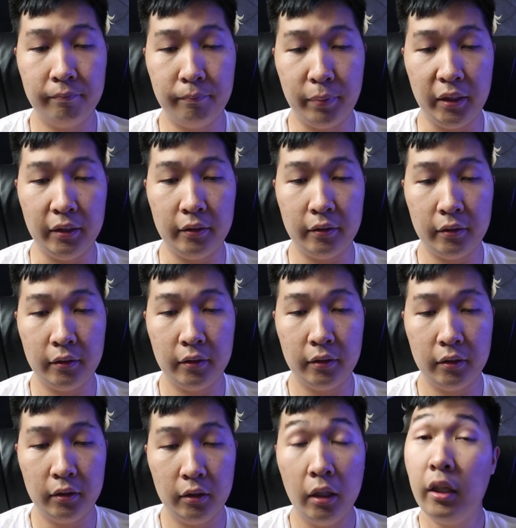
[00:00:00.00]
But
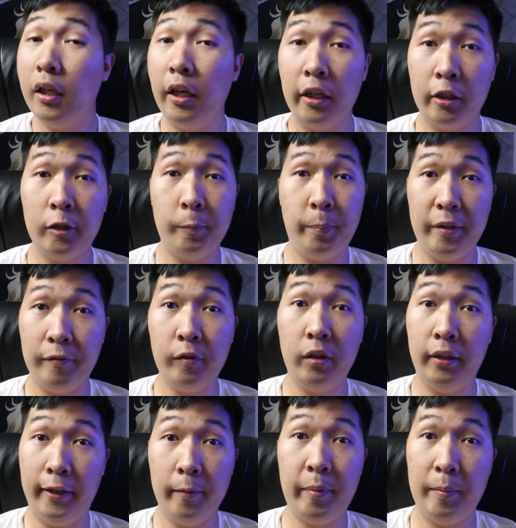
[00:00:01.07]
it could be for a
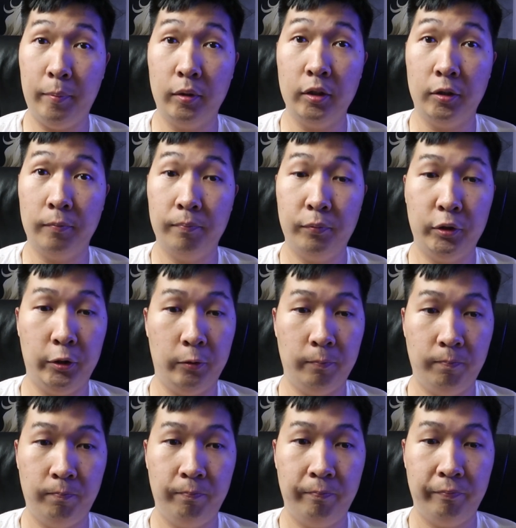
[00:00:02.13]
lot of people though. So
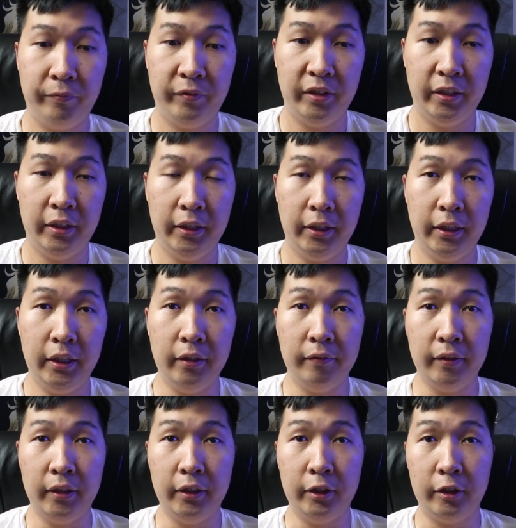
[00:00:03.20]
if
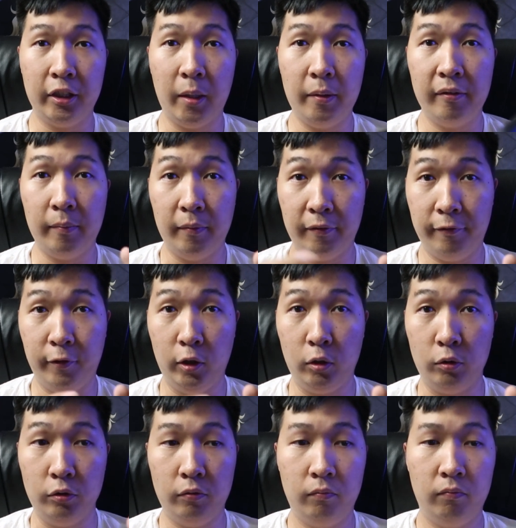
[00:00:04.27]
you're coming from a
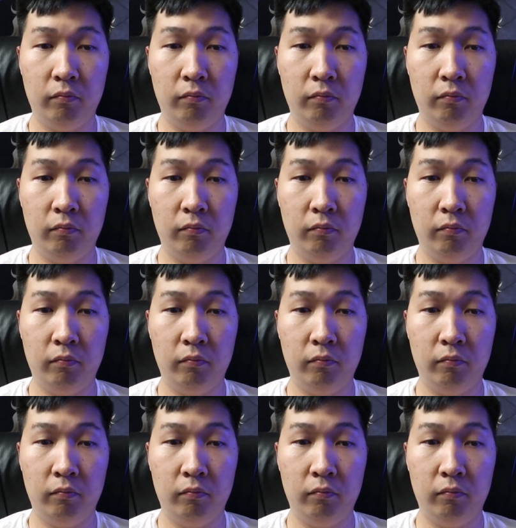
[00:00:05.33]
fold,